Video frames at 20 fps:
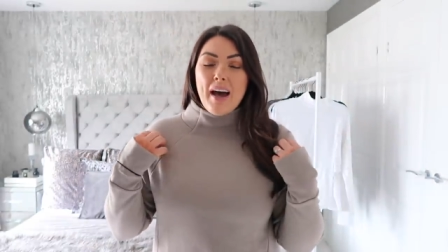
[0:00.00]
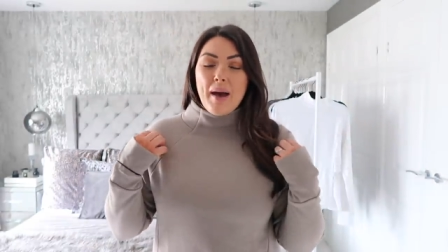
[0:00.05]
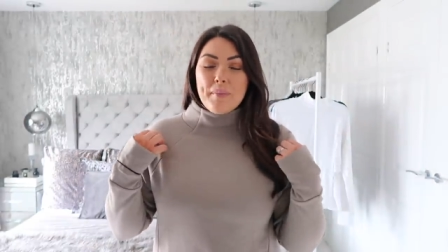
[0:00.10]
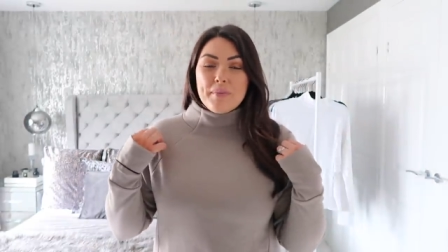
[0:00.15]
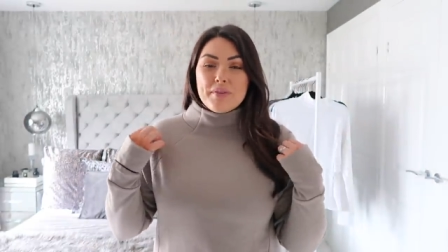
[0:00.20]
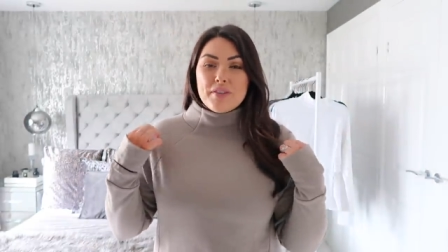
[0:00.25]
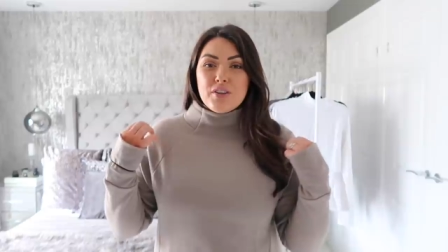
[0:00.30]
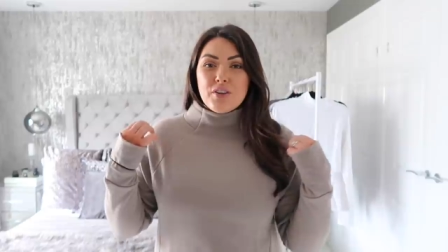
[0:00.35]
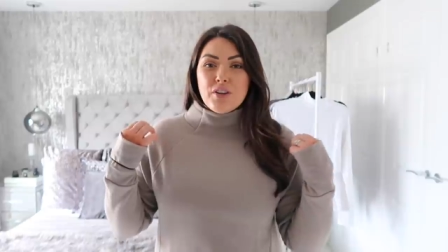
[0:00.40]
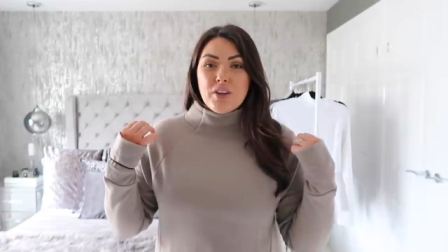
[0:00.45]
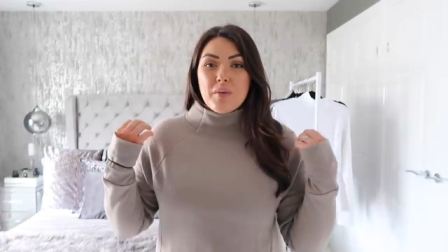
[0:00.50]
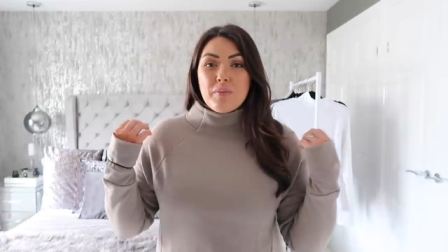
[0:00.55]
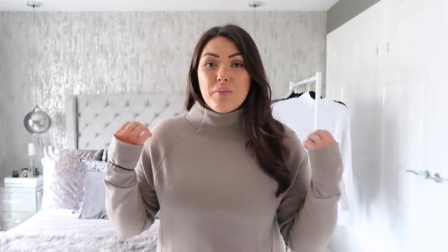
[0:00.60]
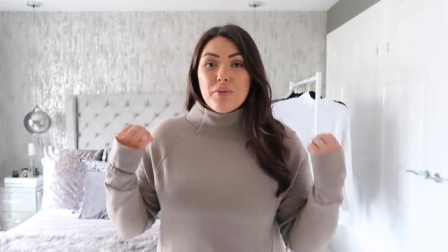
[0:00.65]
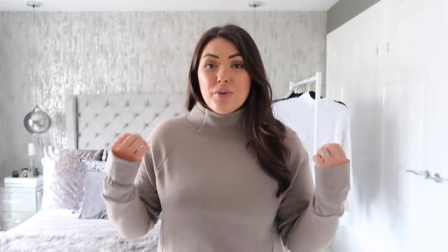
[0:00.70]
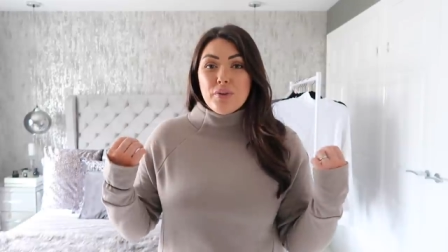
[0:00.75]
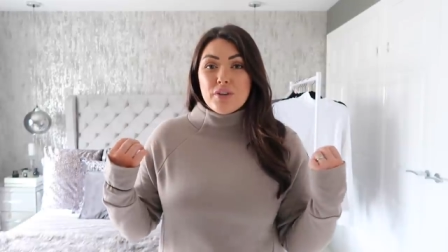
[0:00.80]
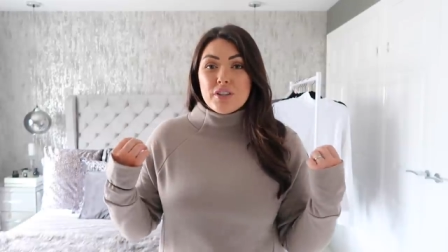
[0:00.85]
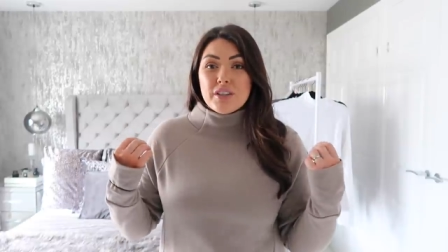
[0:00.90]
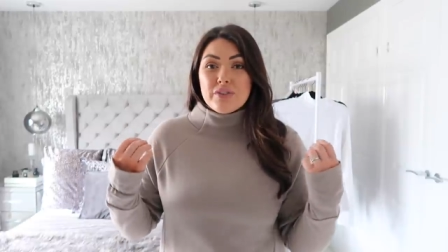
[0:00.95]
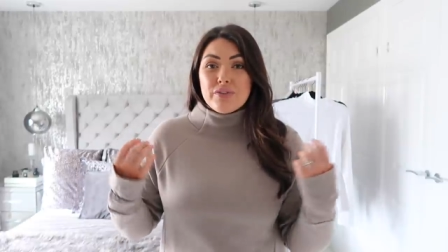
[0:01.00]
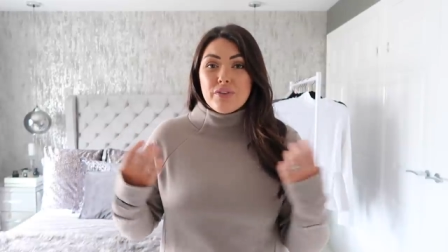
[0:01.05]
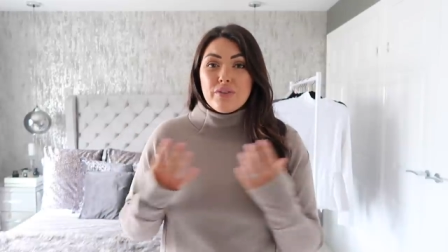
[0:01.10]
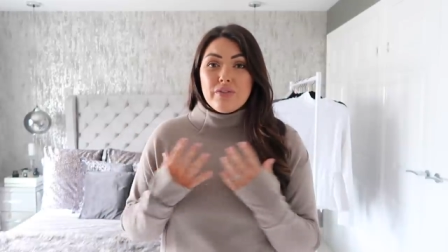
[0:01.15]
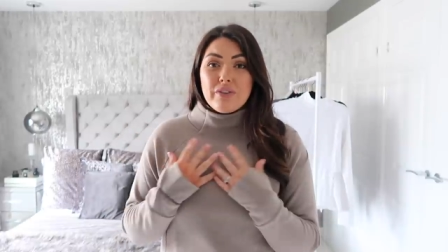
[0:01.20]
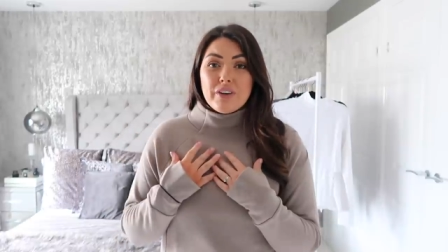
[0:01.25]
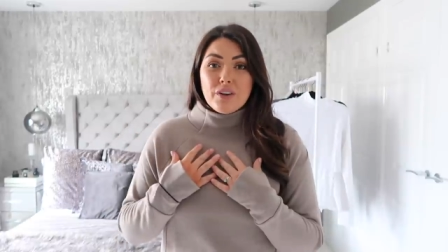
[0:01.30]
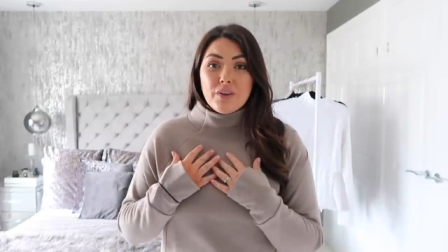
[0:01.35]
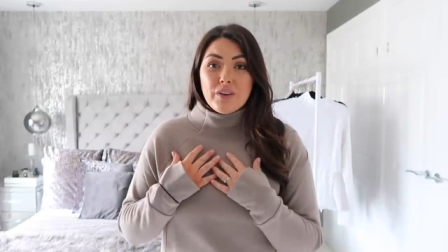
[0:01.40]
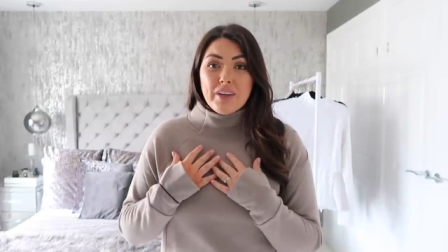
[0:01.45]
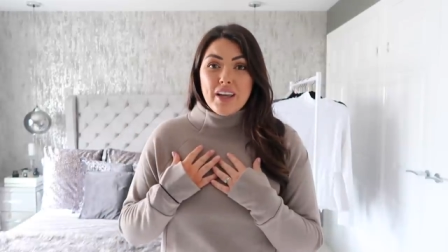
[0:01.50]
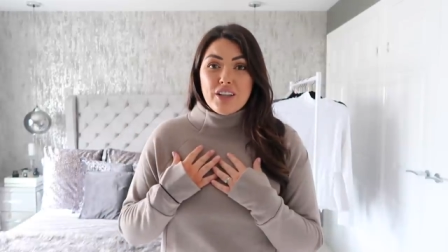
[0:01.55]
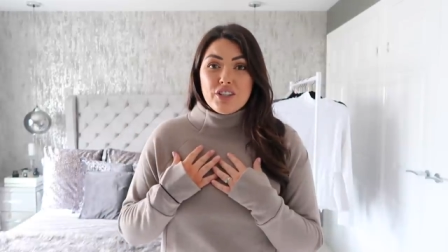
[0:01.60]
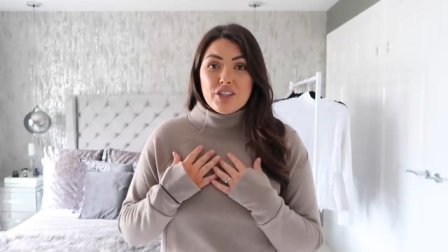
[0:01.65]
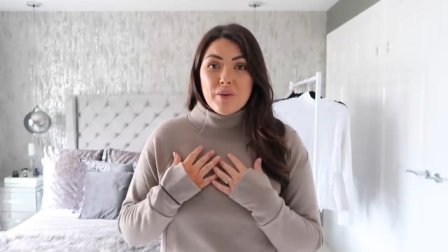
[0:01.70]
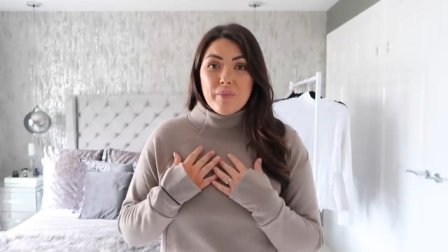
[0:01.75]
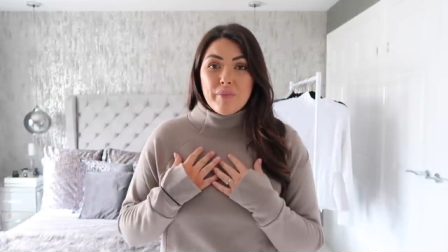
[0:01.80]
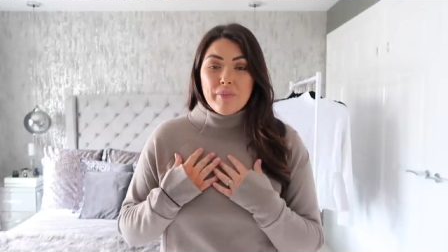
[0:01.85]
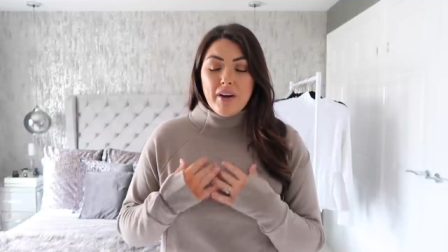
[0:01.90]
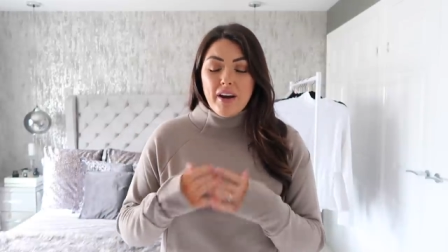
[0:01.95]
absolutely beautiful funnel neck
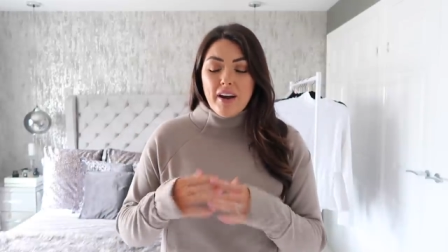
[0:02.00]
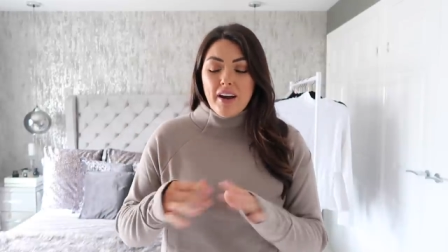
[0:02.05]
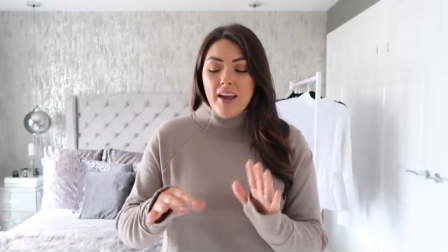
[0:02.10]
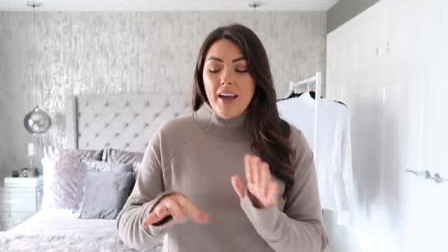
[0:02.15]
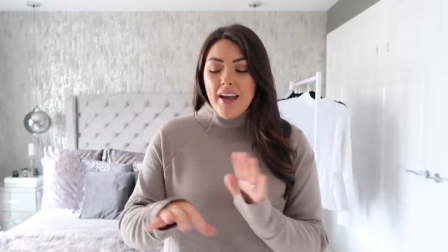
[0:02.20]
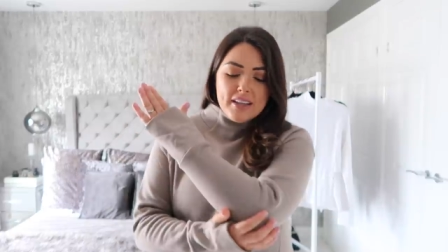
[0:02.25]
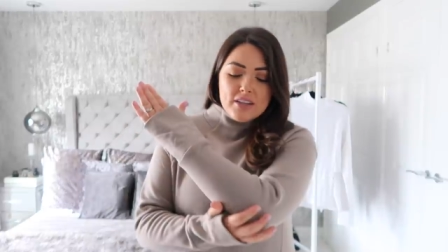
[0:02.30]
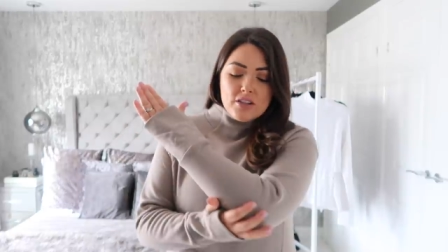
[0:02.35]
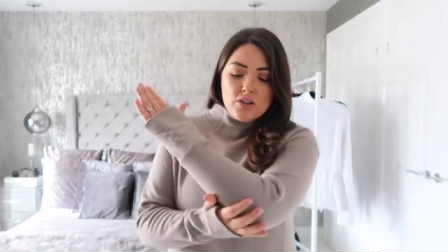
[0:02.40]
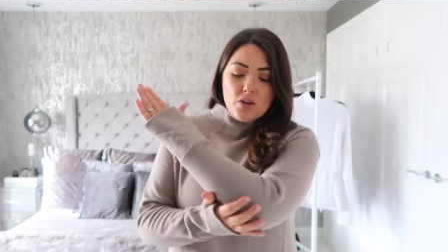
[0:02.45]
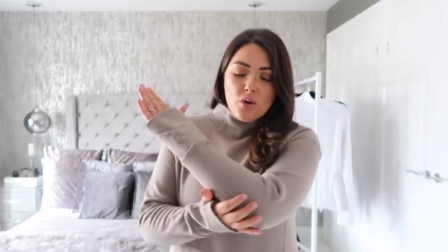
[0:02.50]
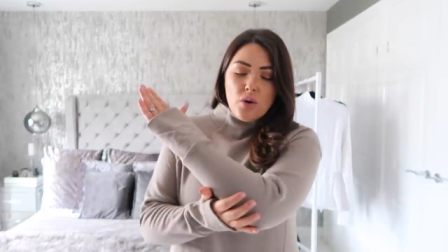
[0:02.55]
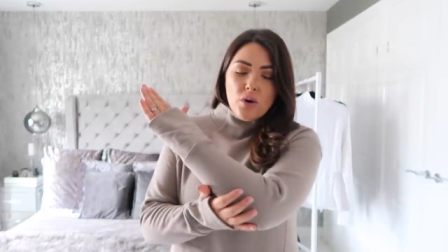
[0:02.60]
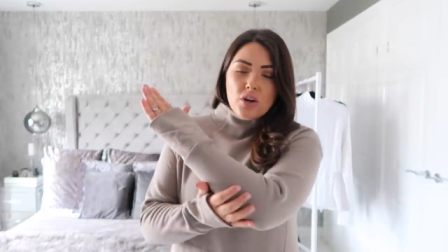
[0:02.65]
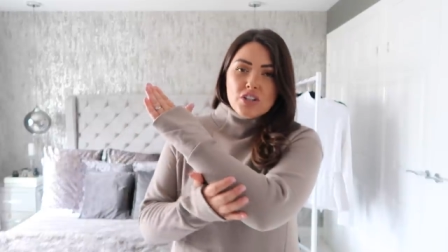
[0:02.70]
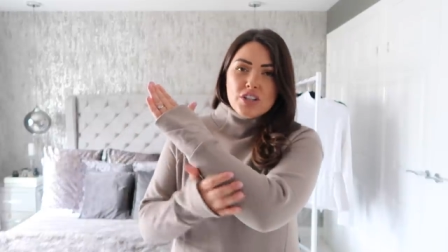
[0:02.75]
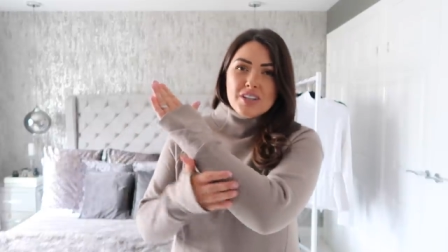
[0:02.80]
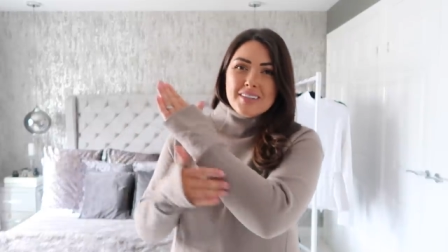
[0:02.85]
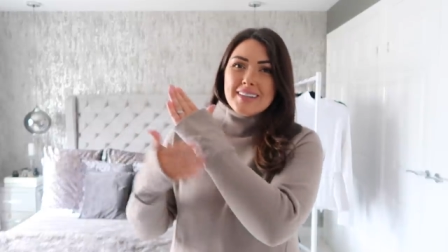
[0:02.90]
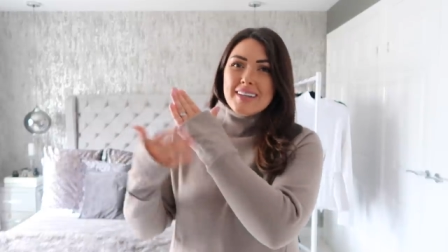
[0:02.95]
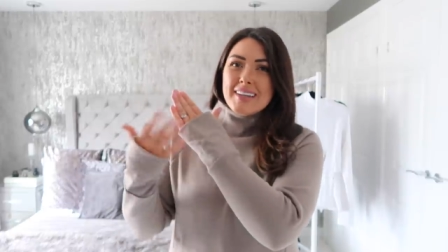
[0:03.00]
jumper in this gorgeous